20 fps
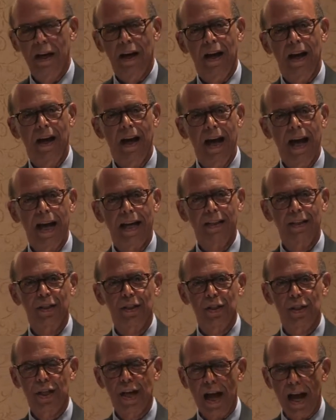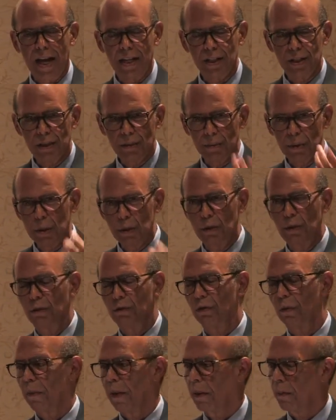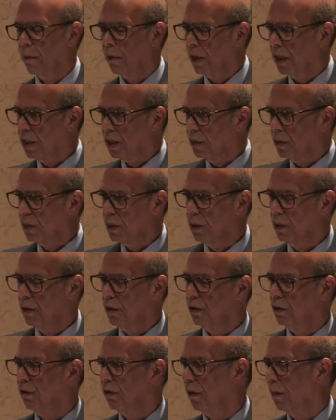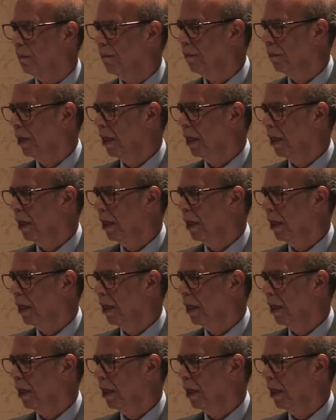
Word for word: uh, Agnes Scott and some students from Emory and some students from